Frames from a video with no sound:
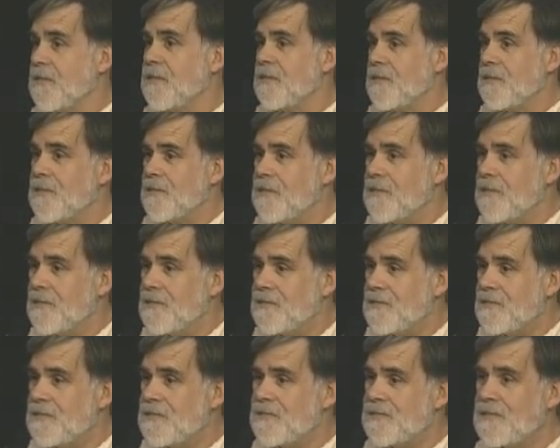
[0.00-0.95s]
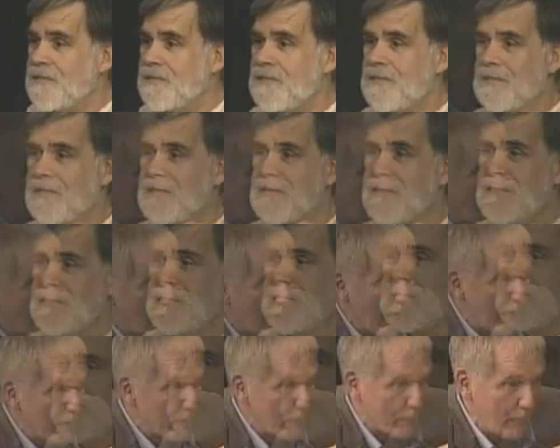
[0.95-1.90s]
Right. Now, and you
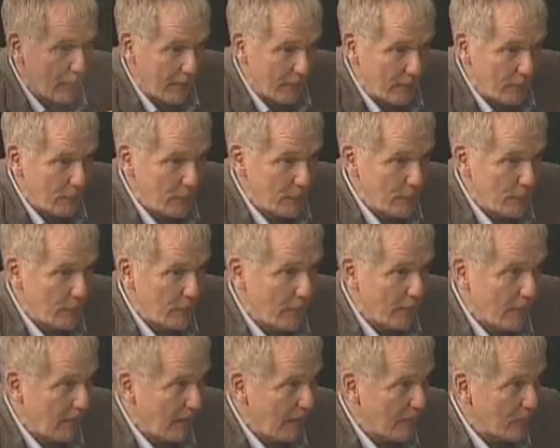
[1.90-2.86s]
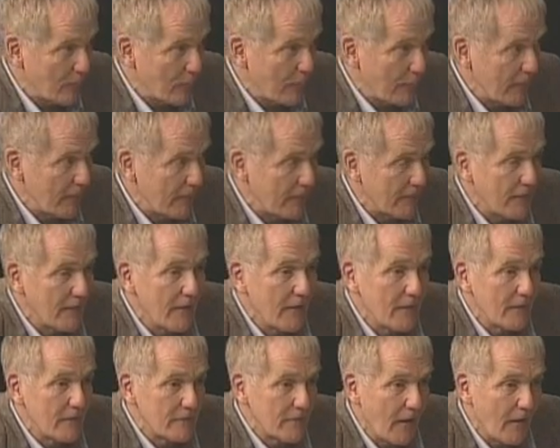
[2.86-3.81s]
two collaborate, and
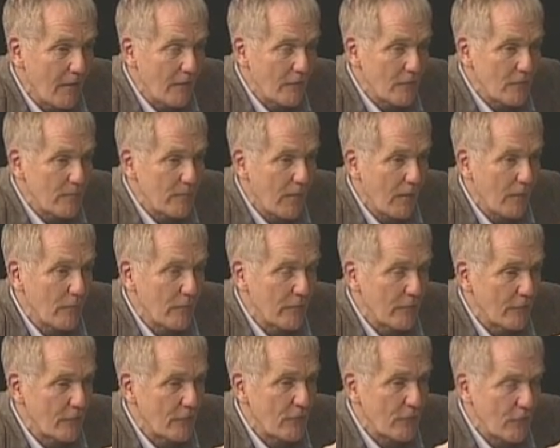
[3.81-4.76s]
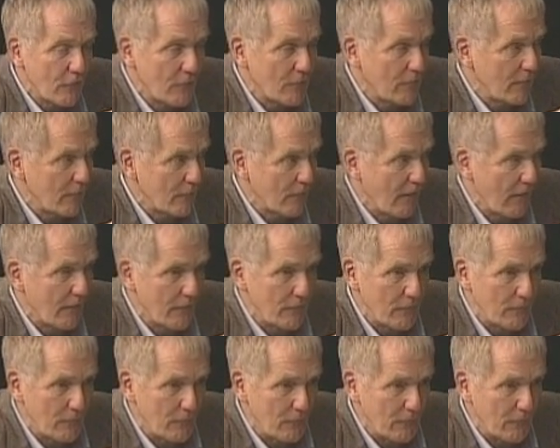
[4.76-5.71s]
tell us about the series that
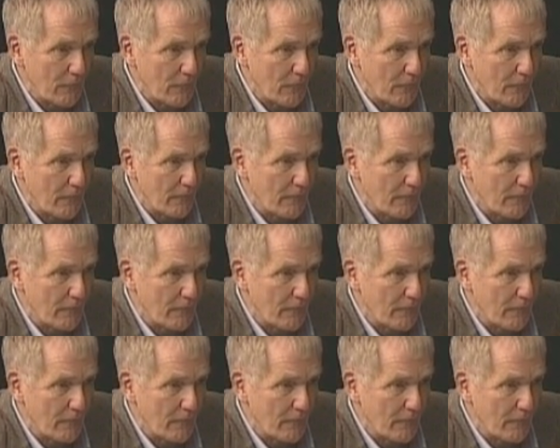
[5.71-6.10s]
you do.